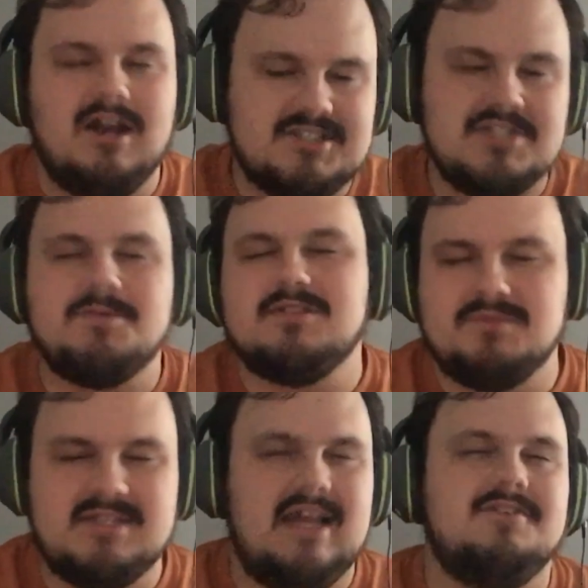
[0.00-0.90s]
Just because I'm
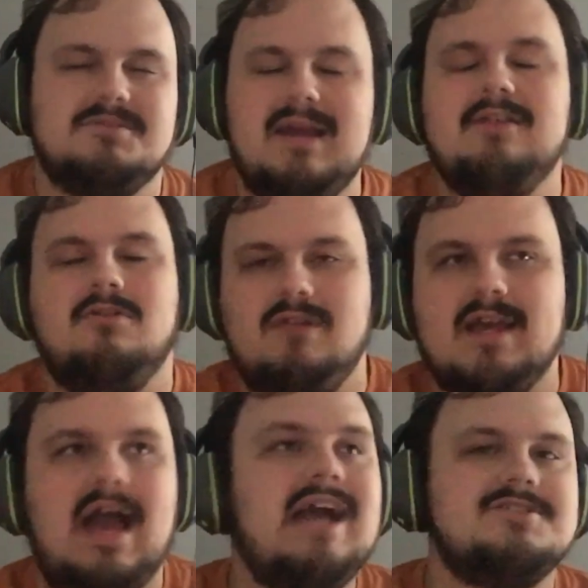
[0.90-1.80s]
saying it doesn't mean I don't
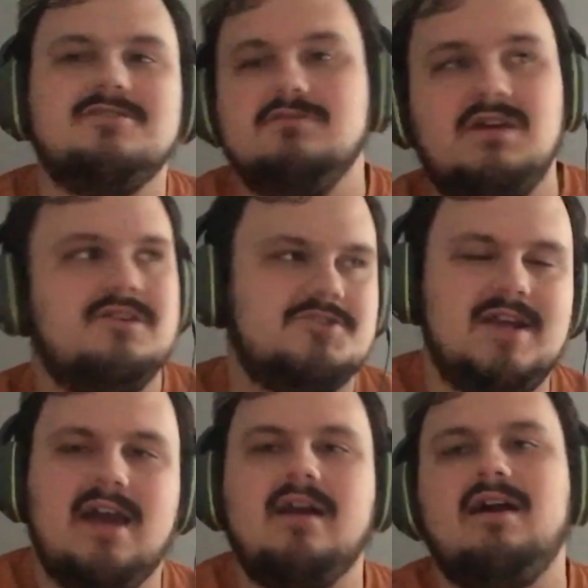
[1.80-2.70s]
like it. I still love the
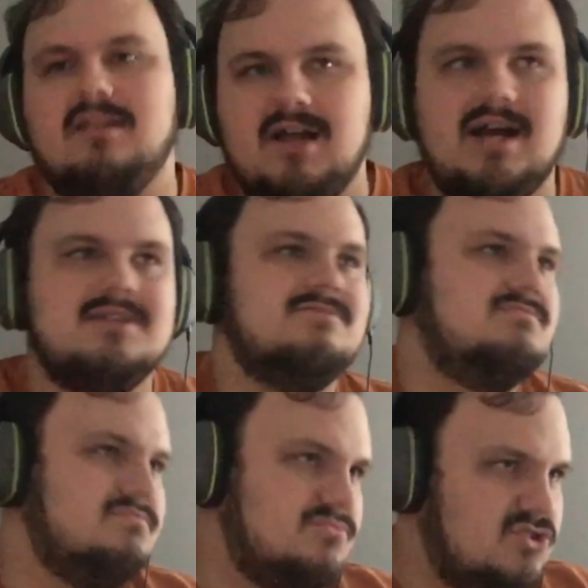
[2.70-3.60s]
track a lot,
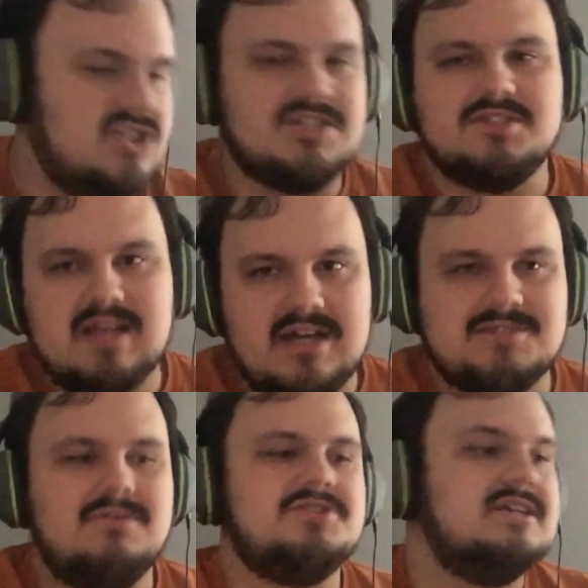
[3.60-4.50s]
just not
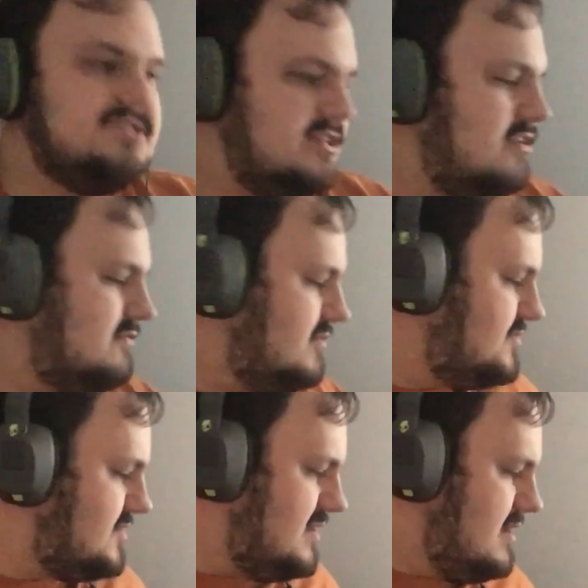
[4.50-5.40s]
as much as the other
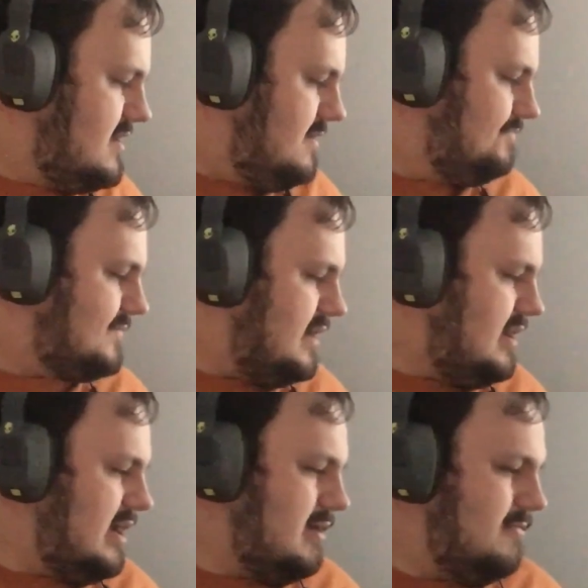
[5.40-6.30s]
ones.
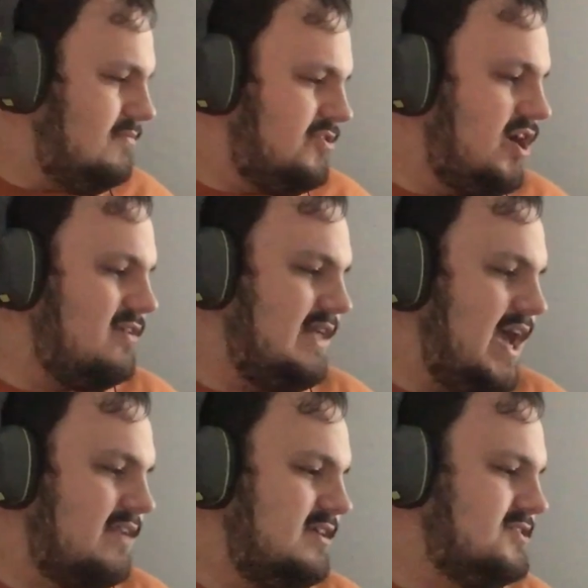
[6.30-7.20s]
Thought
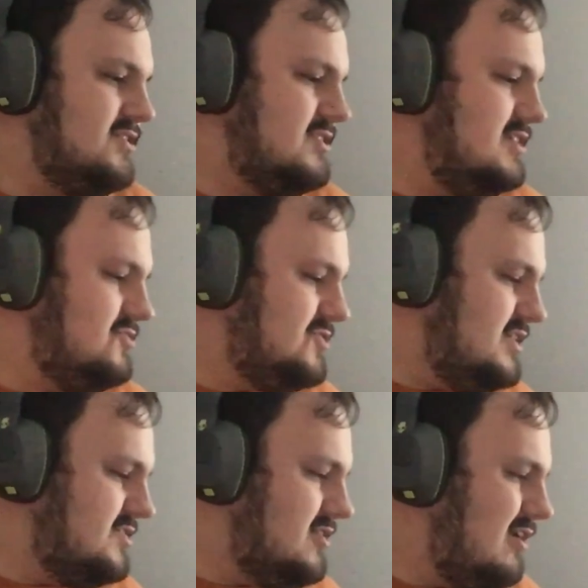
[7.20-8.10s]
Tactics is an
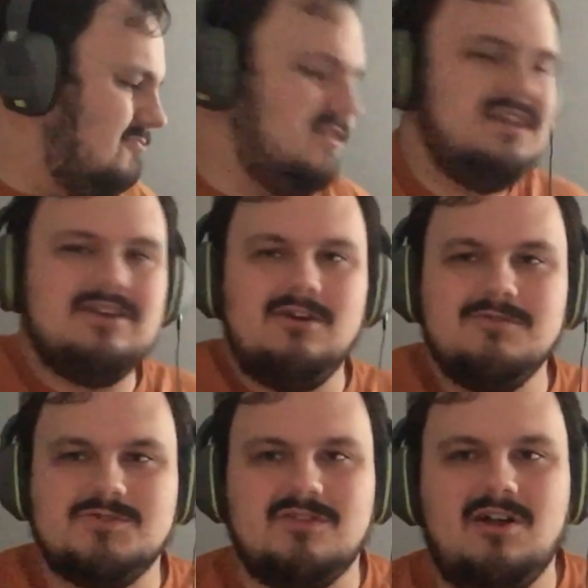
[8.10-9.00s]
interesting song. Really
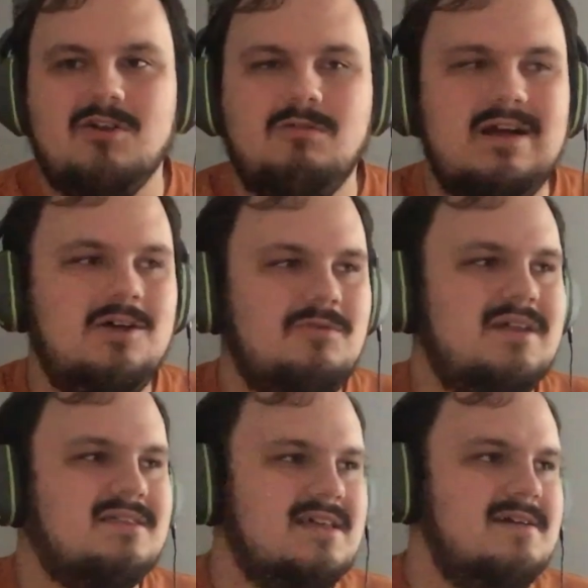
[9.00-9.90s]
goes along well with